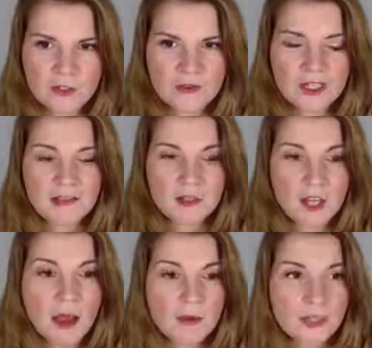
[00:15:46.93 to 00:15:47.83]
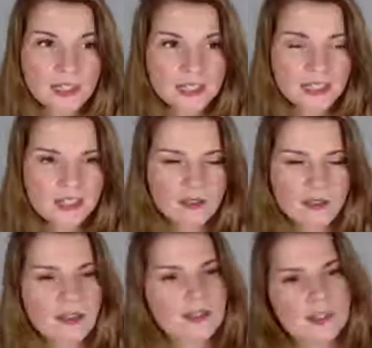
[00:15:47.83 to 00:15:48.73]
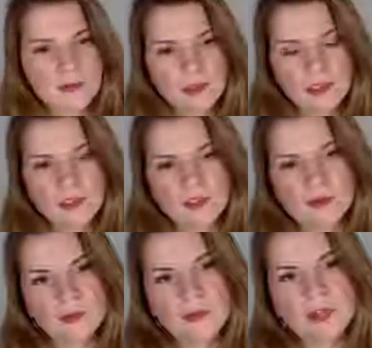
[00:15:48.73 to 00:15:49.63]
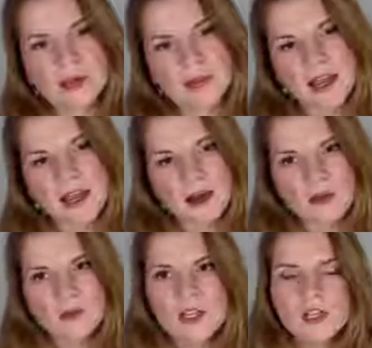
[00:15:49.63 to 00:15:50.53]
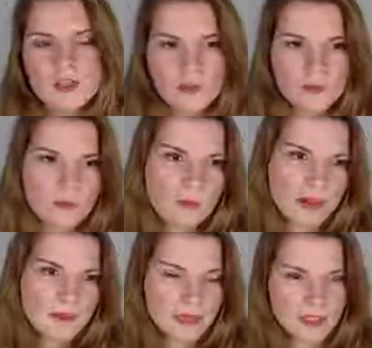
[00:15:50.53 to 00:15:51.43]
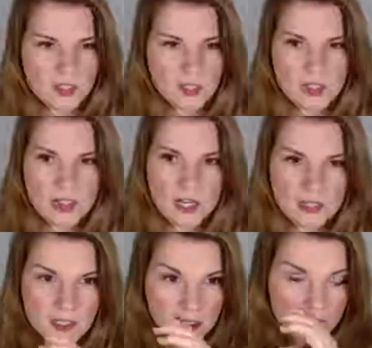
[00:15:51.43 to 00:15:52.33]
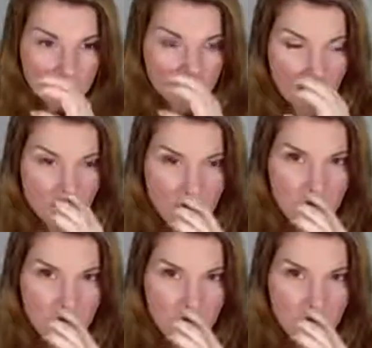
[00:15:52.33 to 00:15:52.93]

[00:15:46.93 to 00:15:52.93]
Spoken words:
I'm going to give you a lot more detail about the Abundant Healer program and how soulful brand messaging ties into,